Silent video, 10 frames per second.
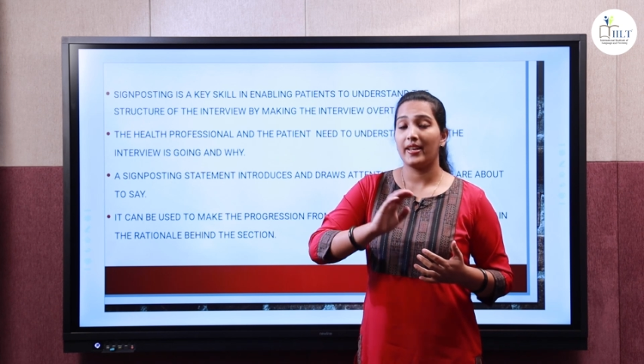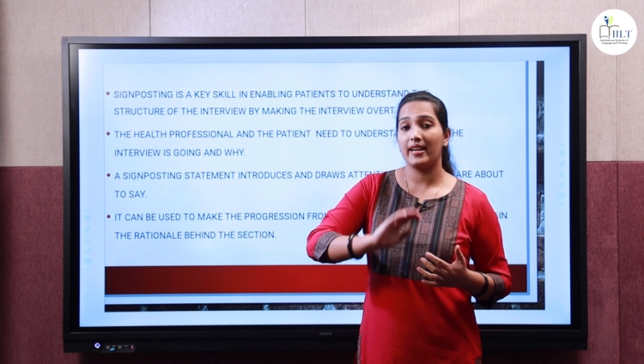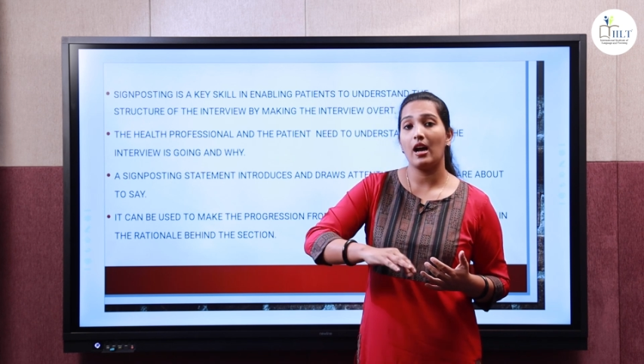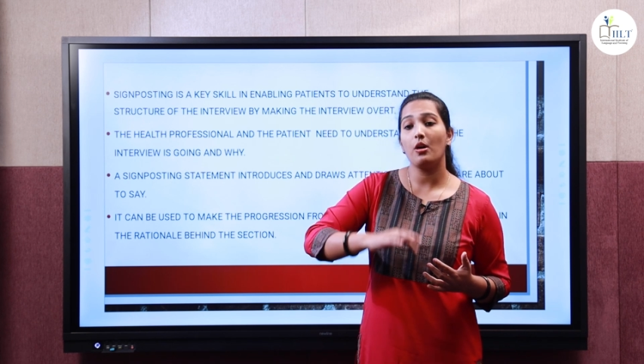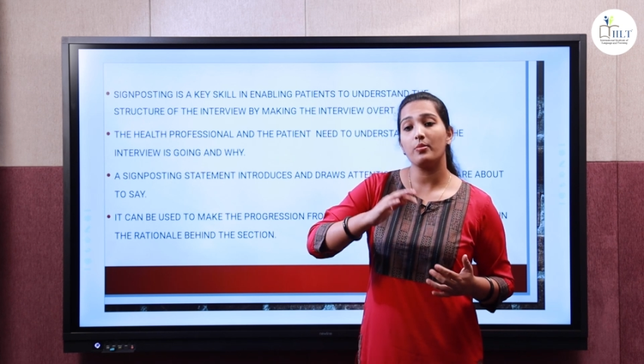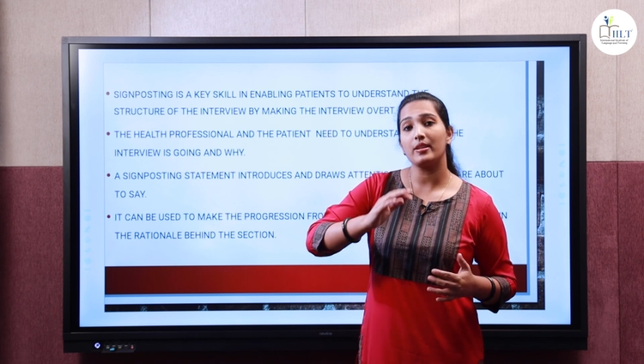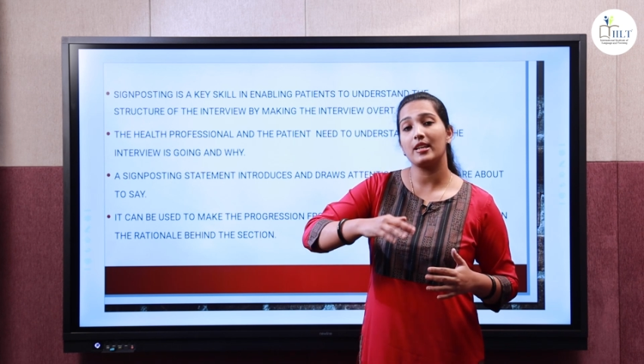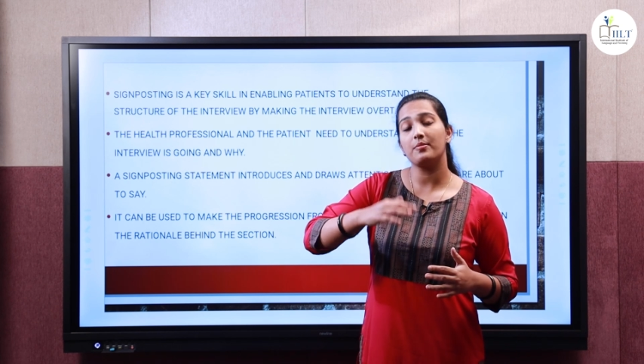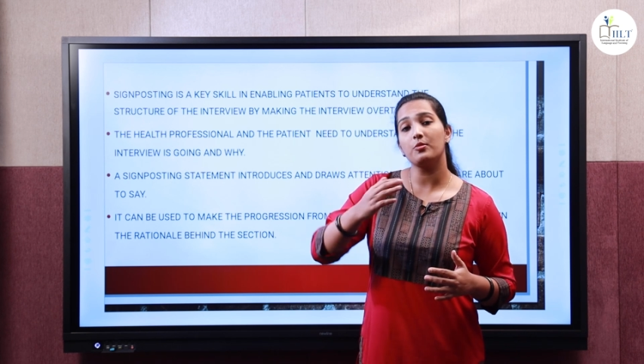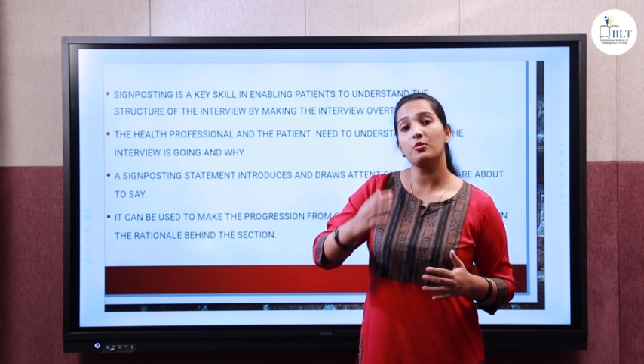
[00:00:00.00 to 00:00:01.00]
and how we
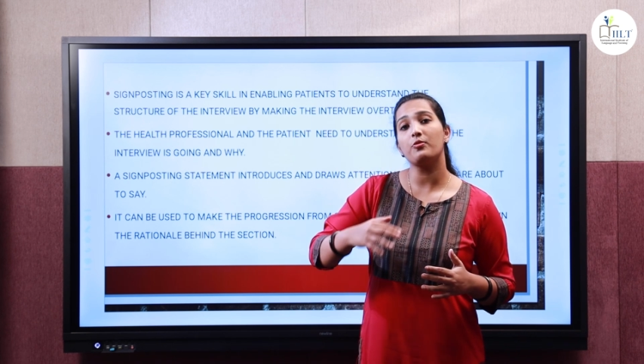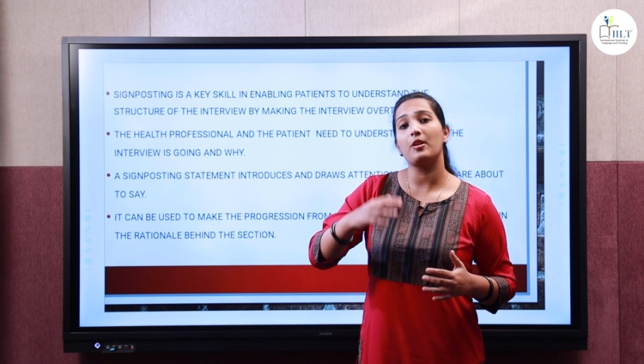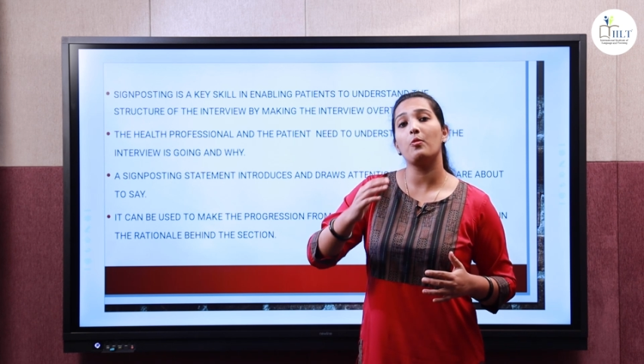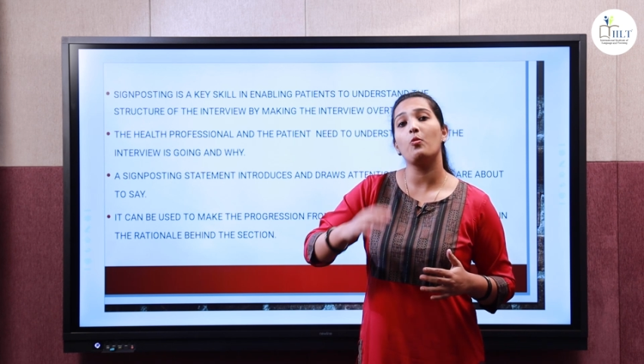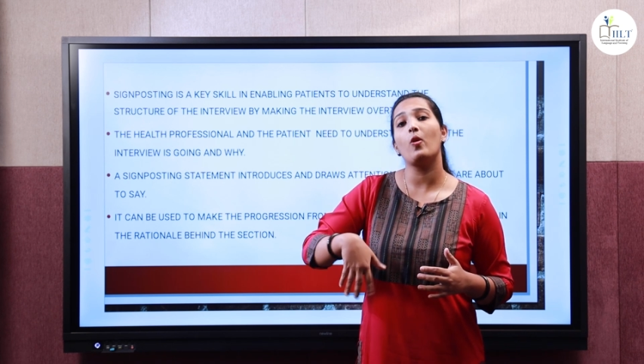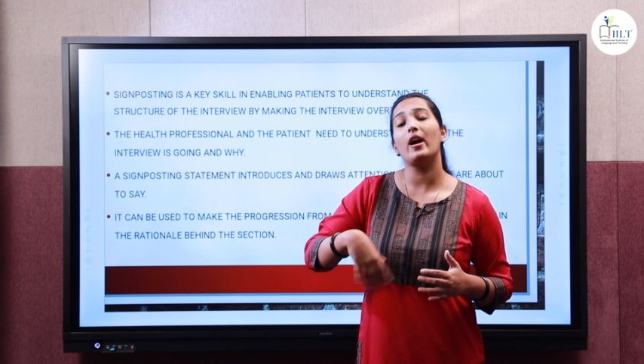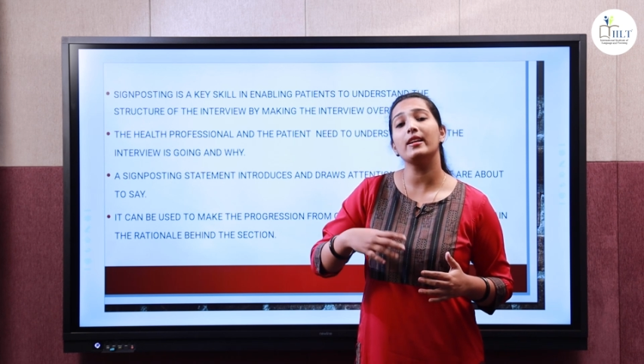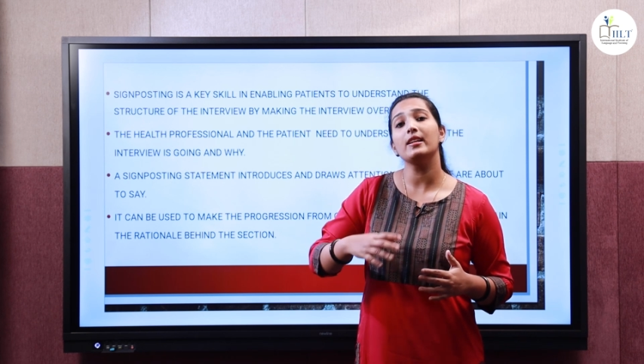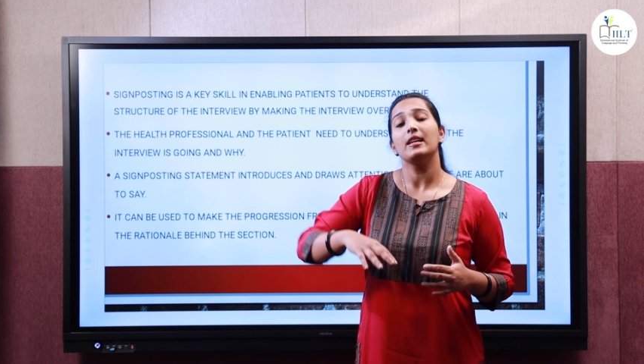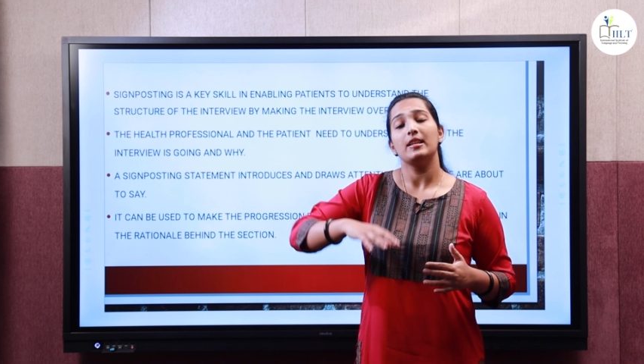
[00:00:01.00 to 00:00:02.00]
can move from
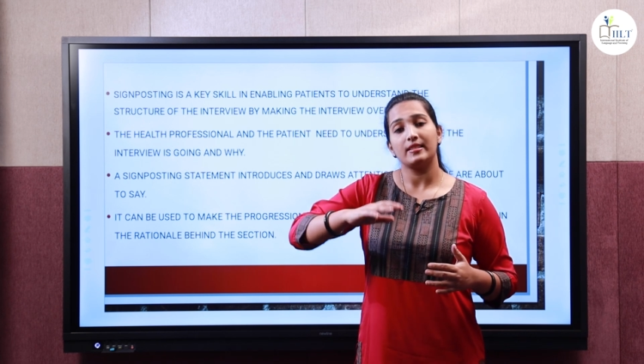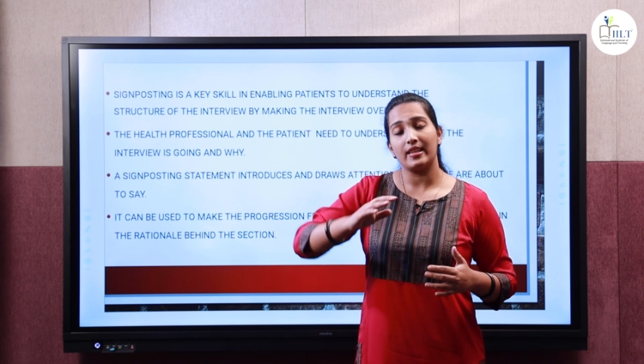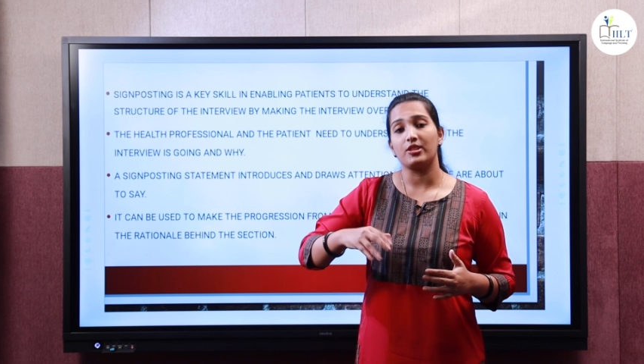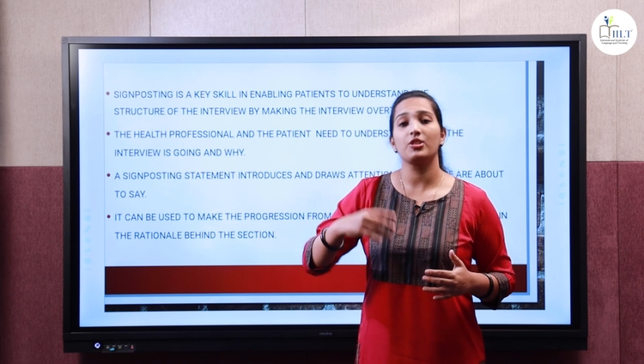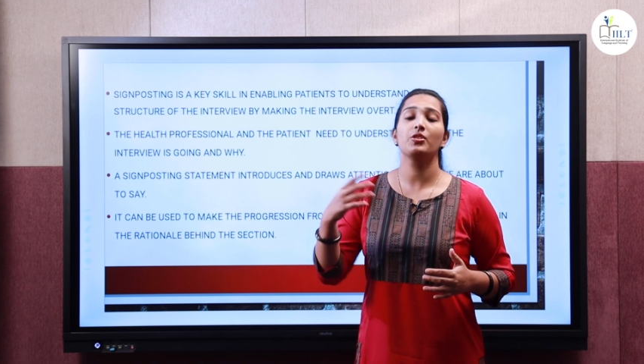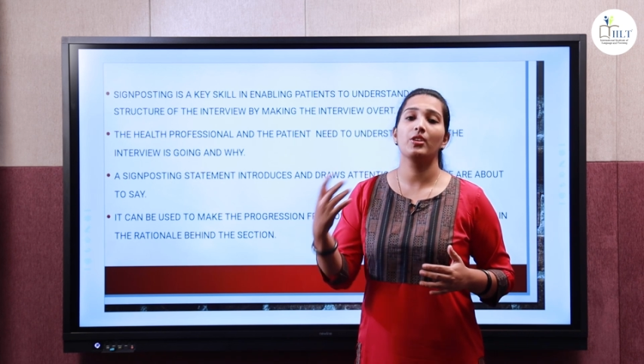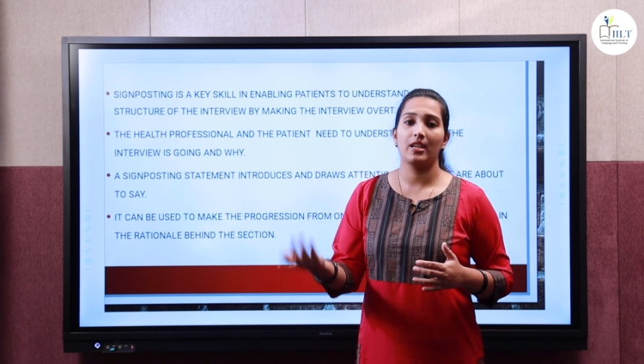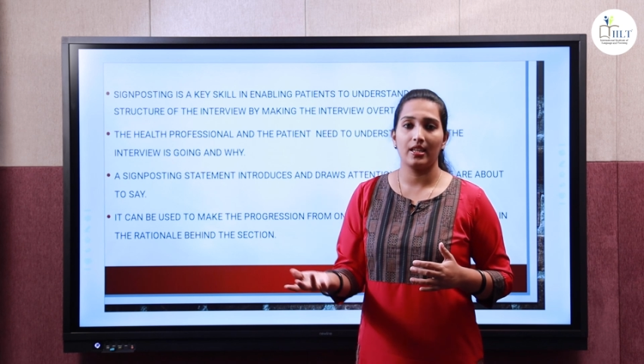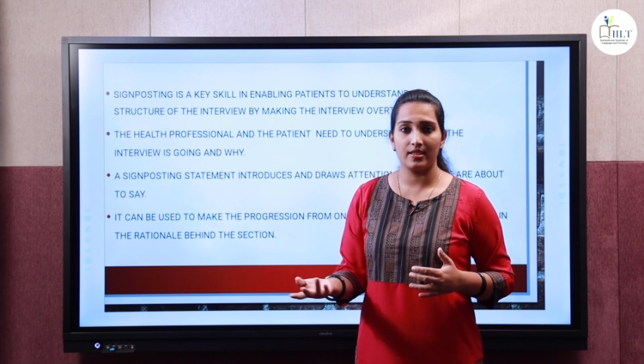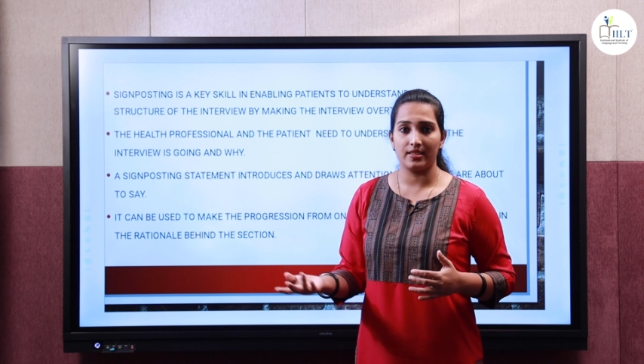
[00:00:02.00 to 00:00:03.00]
one section to
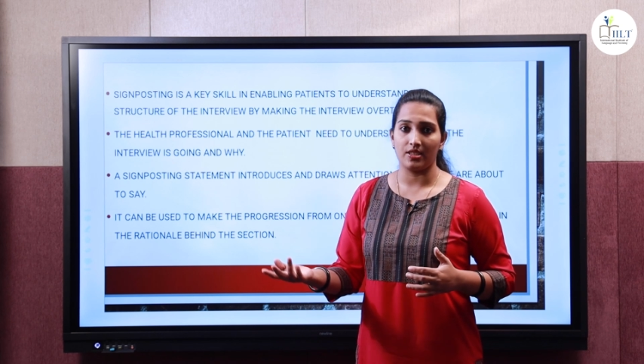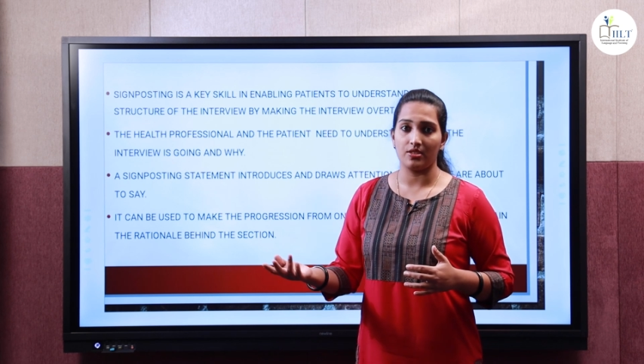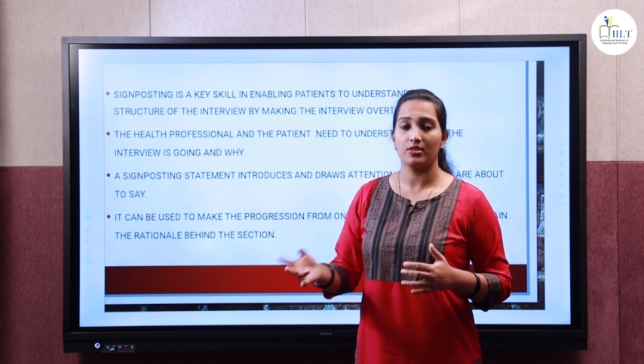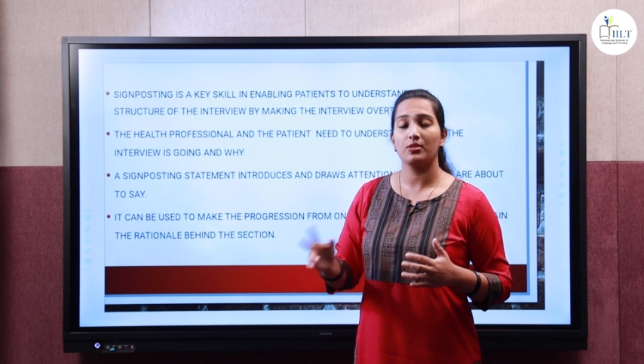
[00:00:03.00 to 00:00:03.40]
another section.